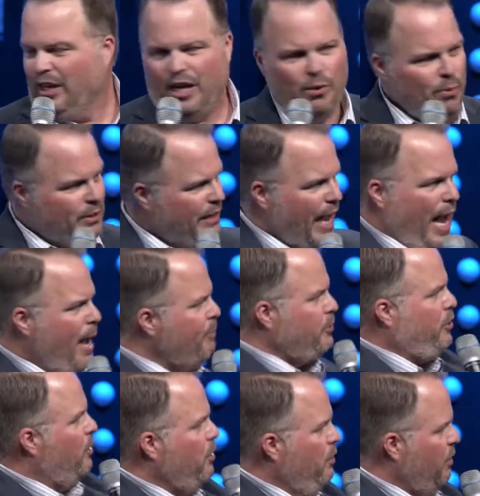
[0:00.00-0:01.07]
He was
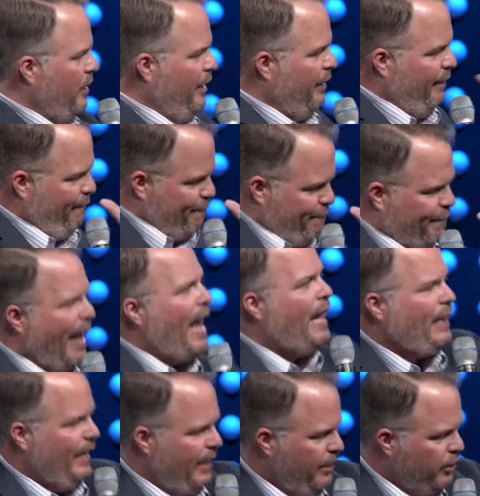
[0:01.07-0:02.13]
absolutely
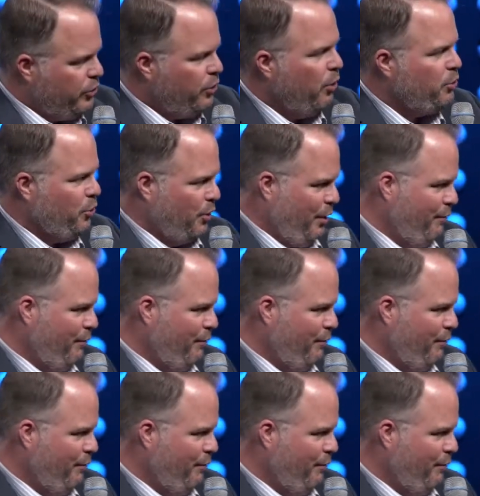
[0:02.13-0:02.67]
violating the social